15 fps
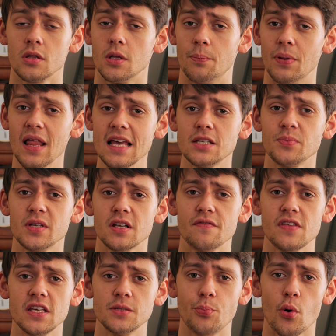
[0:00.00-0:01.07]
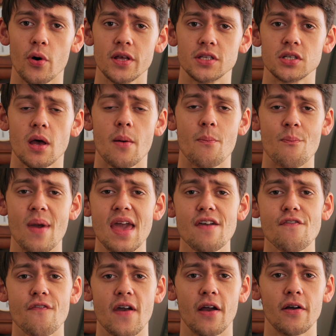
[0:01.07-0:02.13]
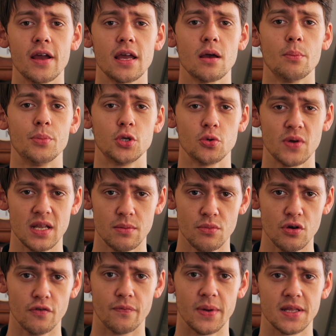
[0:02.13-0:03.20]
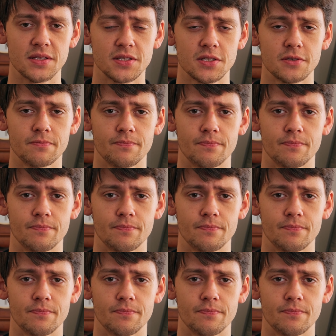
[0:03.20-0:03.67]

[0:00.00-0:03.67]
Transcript: The placement of these points may vary between movements.